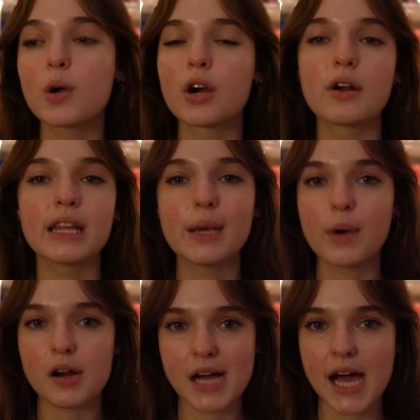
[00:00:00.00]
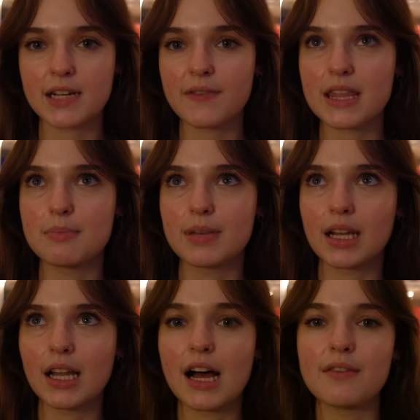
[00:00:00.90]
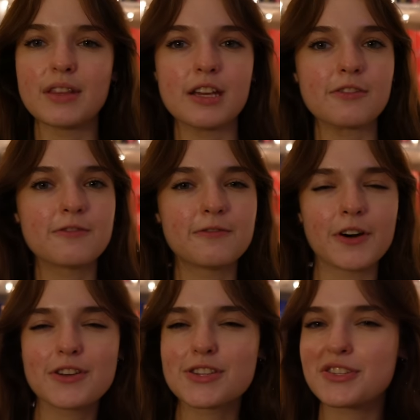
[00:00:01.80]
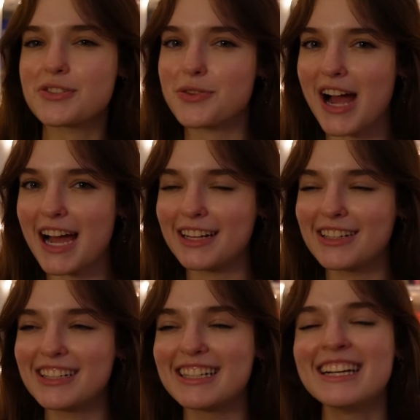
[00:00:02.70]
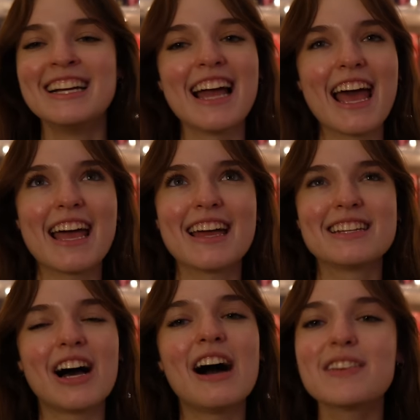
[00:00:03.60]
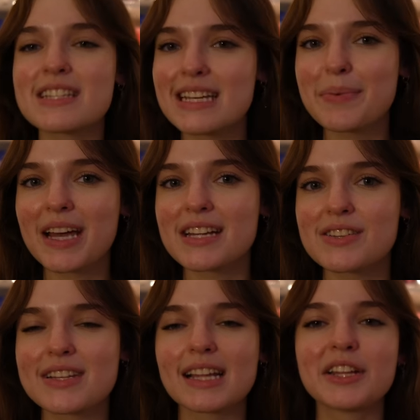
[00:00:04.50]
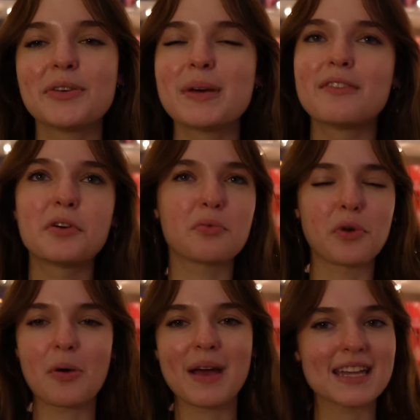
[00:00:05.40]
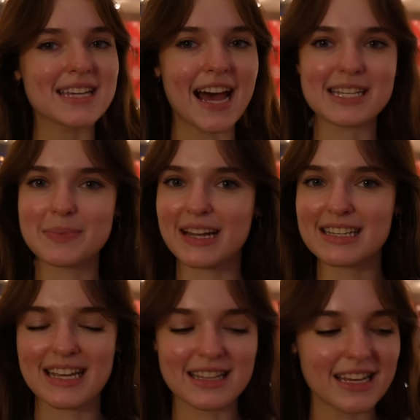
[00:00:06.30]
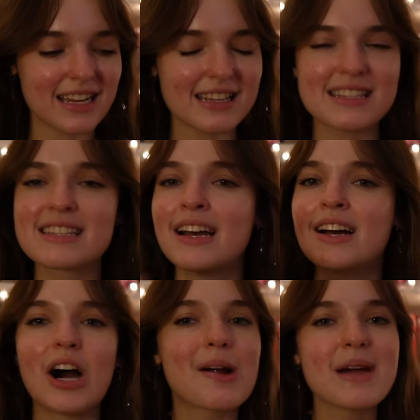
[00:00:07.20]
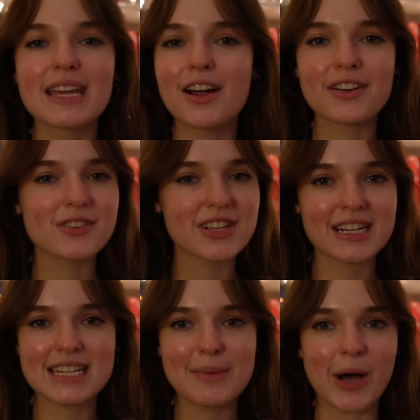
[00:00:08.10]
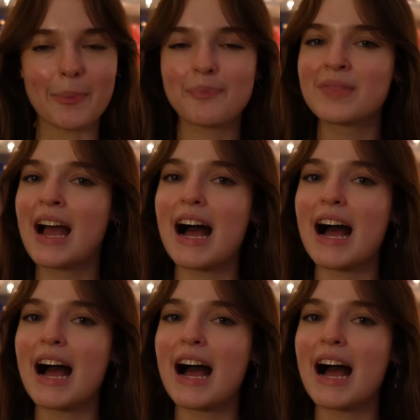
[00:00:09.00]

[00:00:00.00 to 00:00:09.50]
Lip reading: Currently, we are kind of in the middle of the first trial, and obviously because there's like a little bit of a romance aspect in this, our main character is gonna team up.